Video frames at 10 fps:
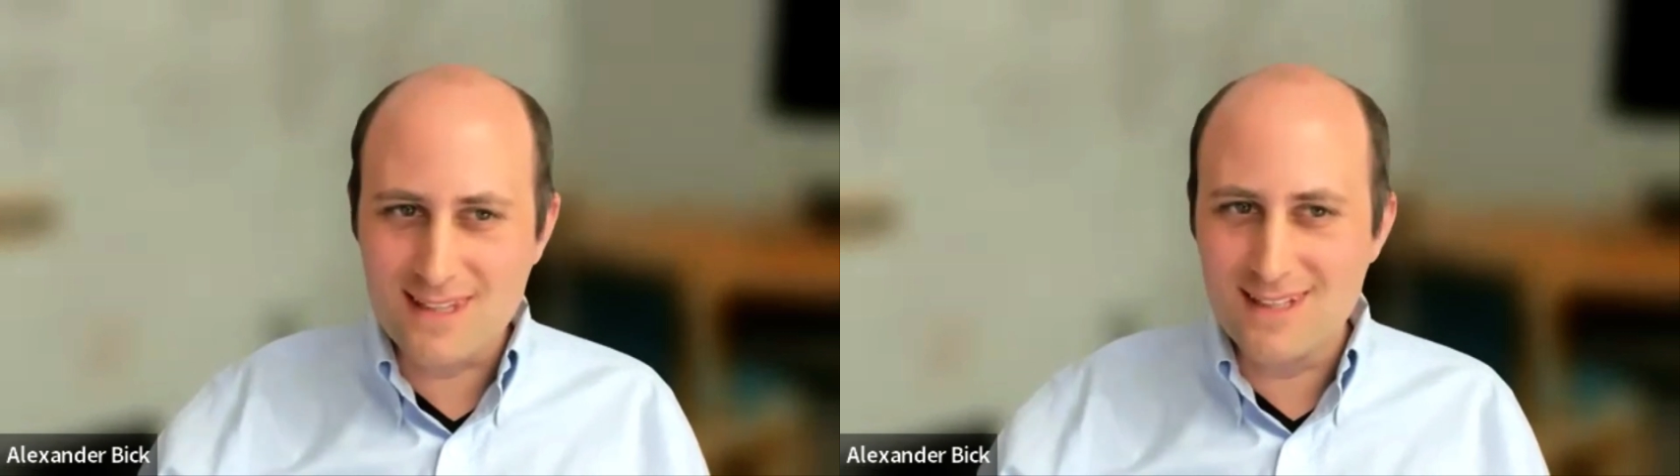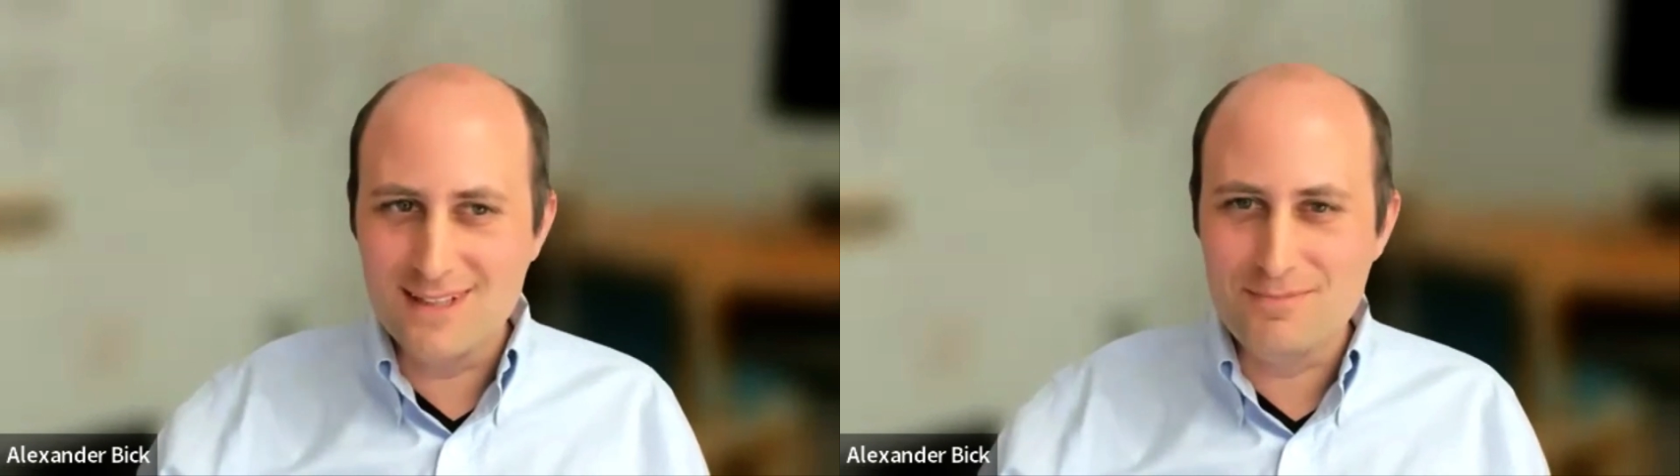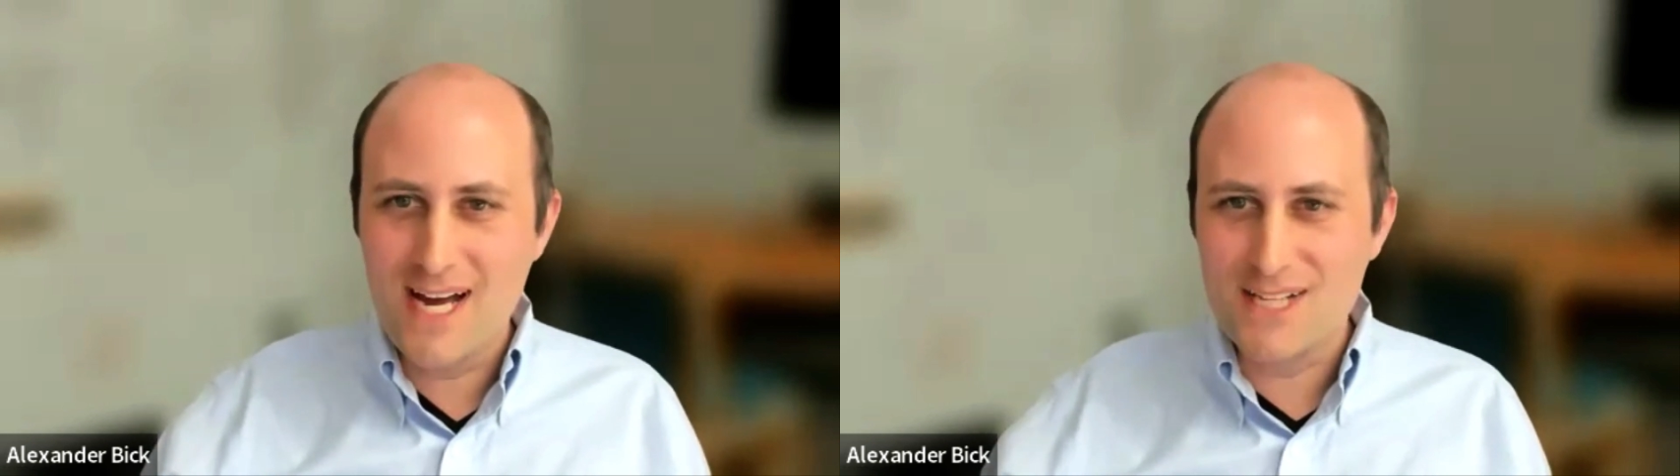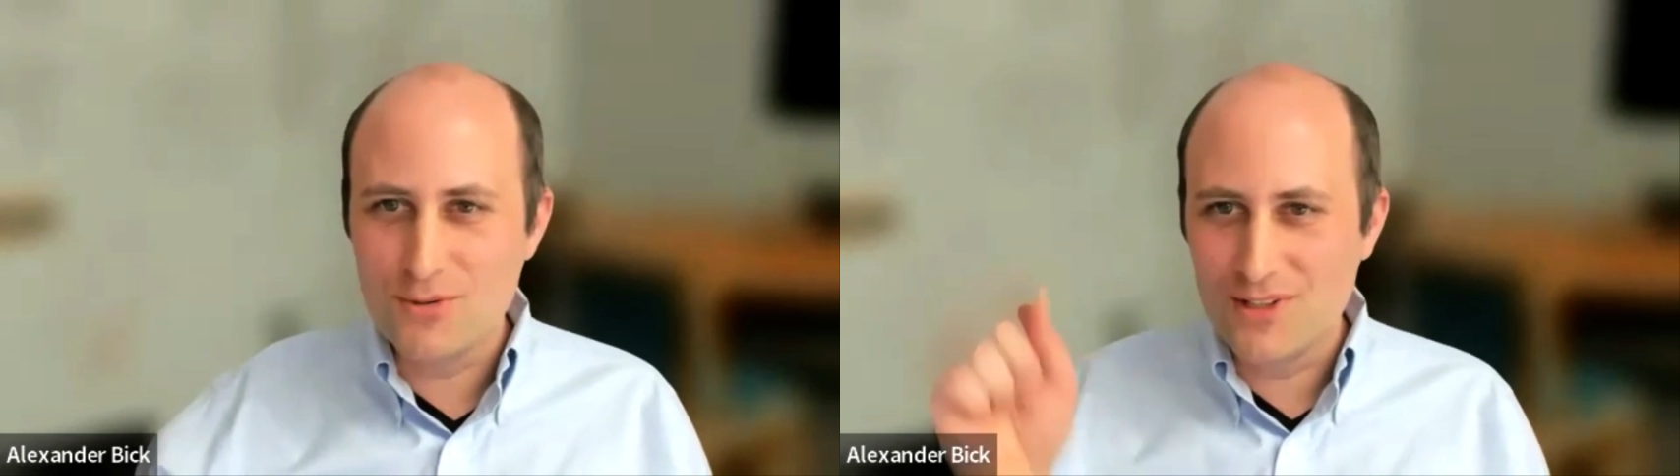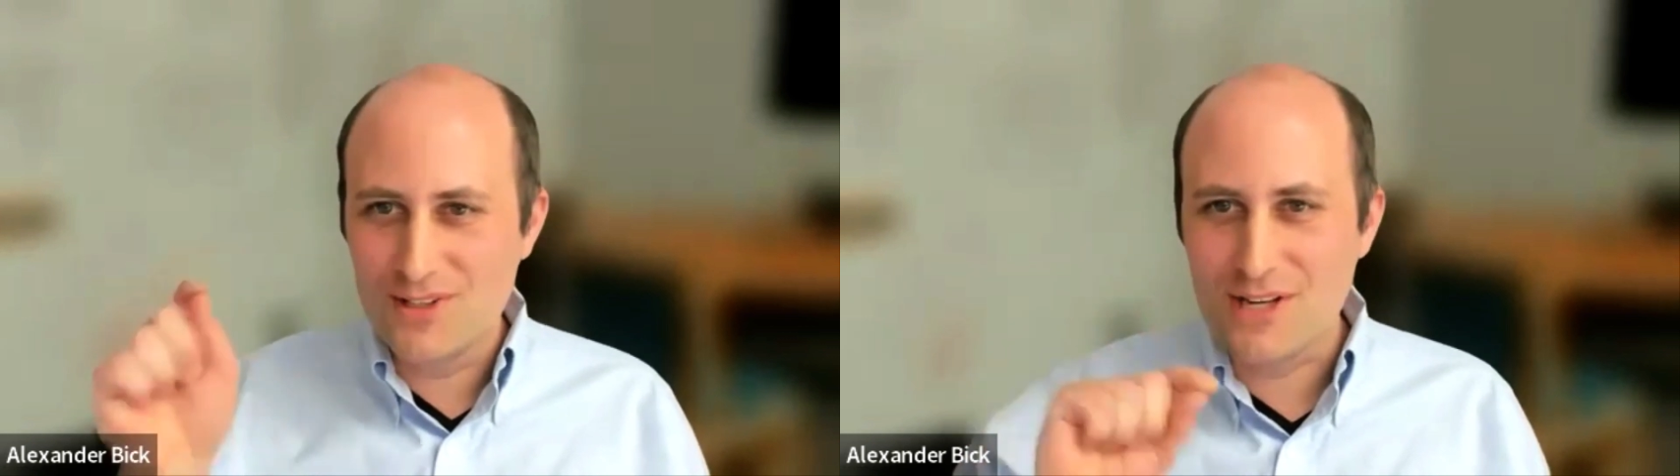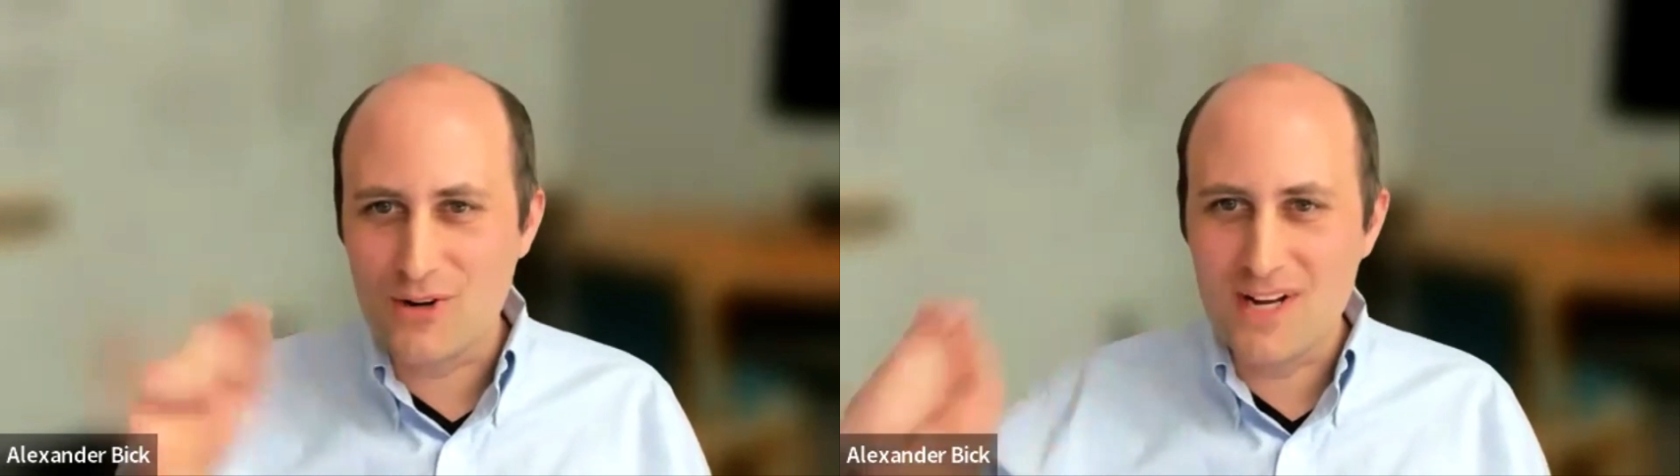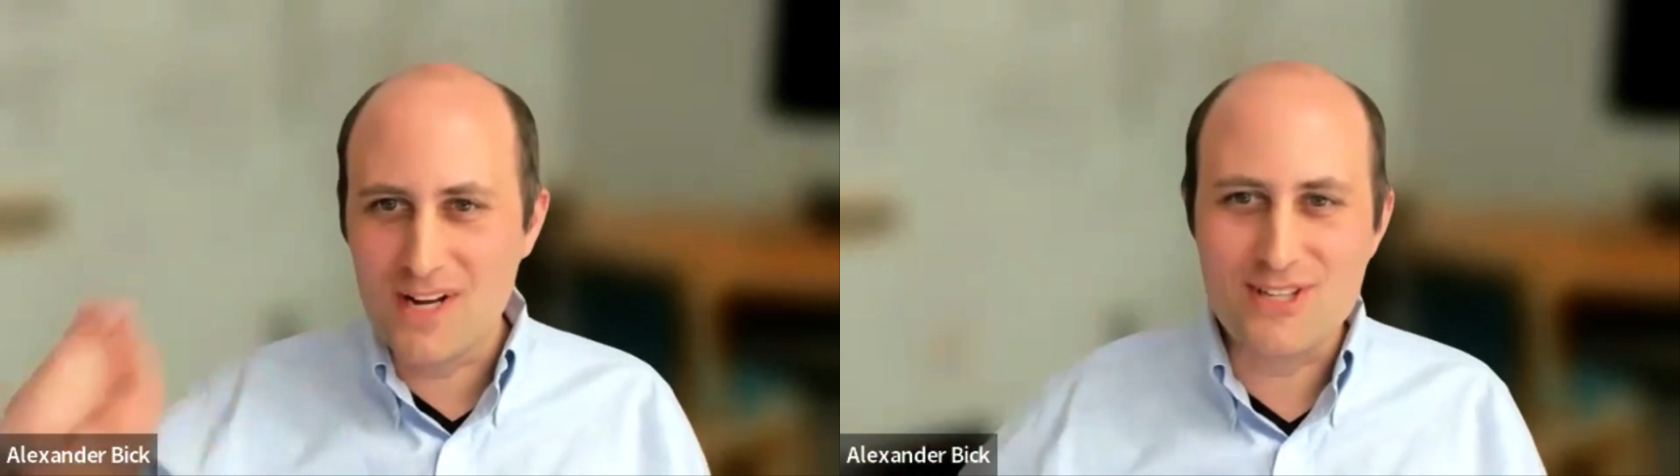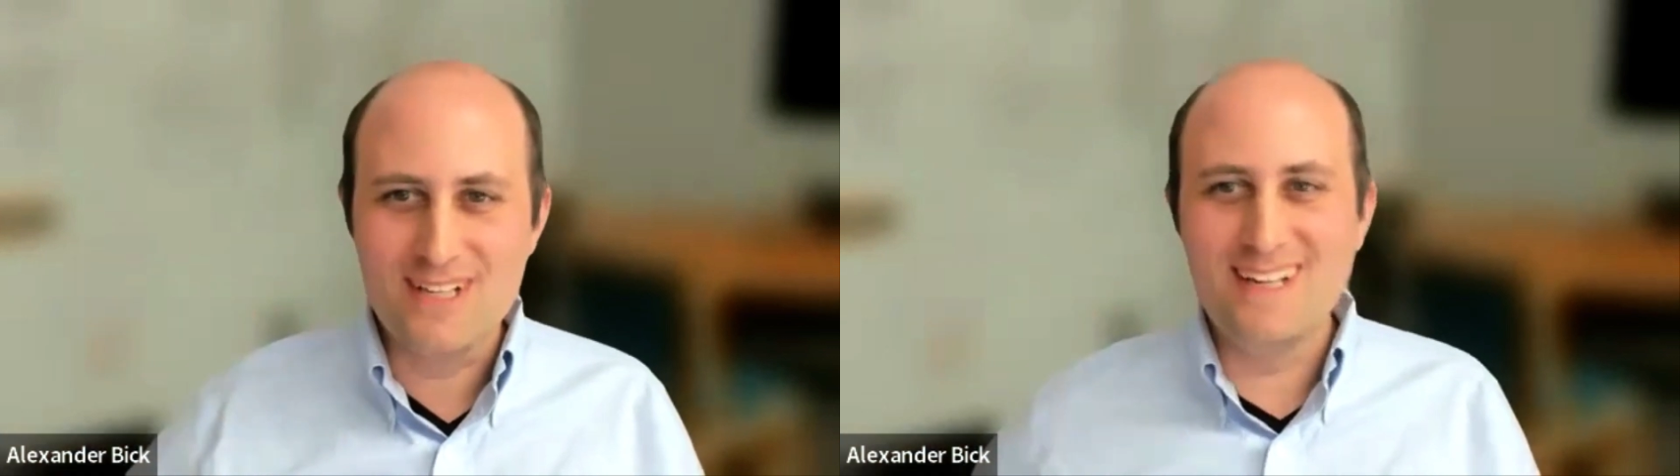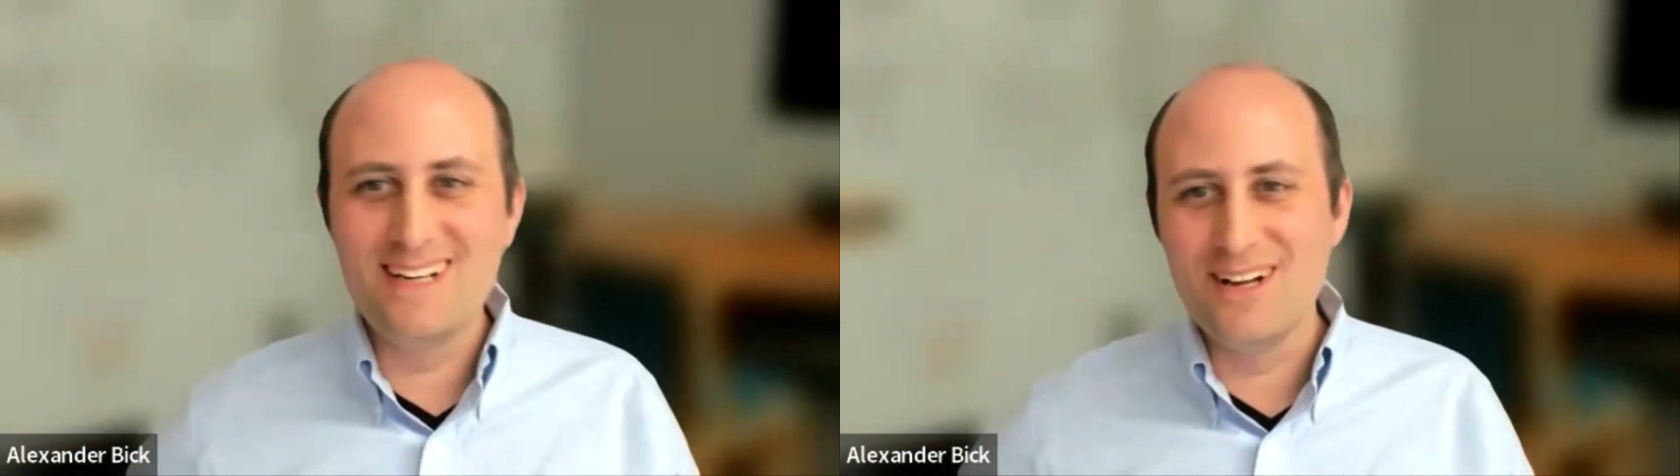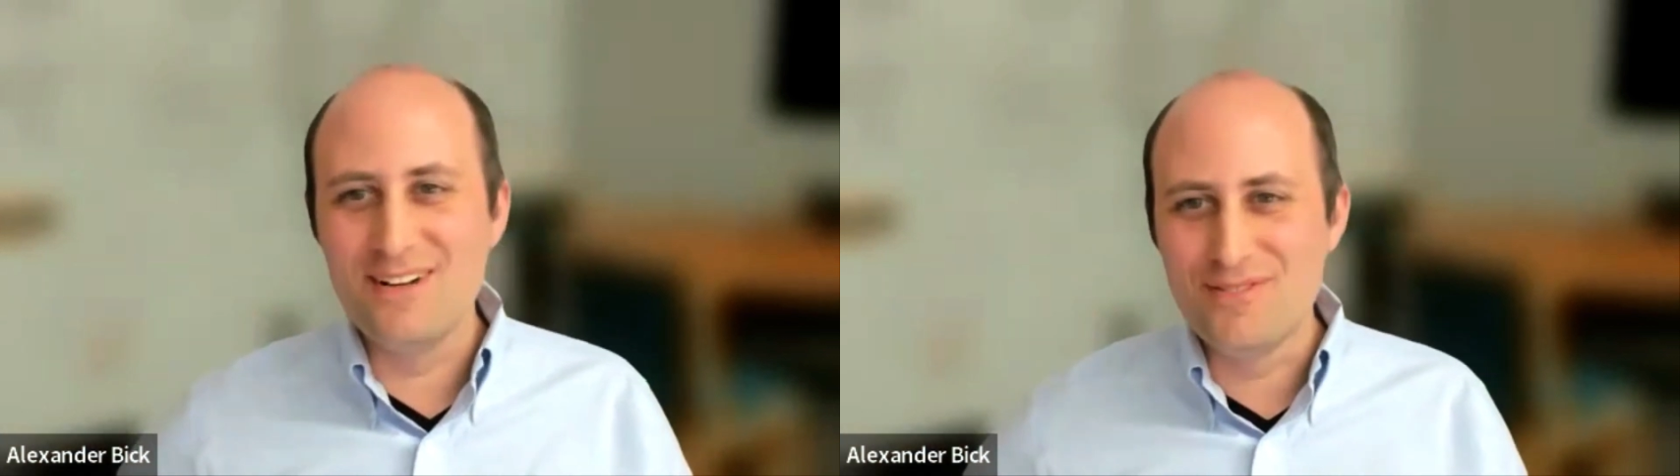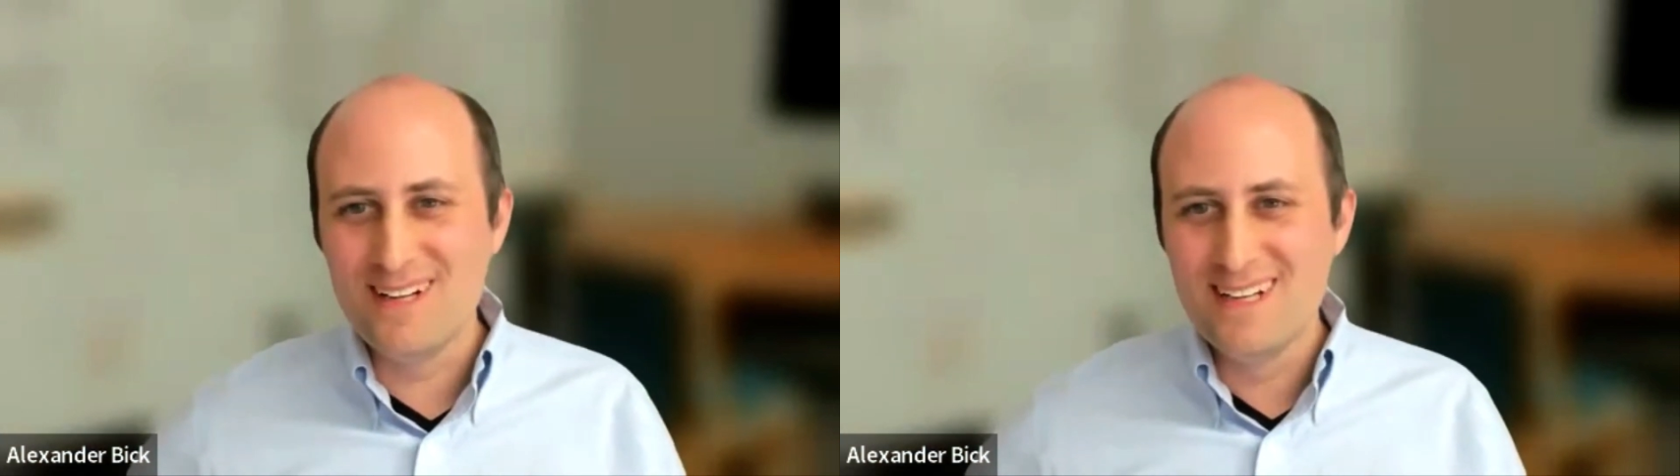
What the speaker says: the manual curation of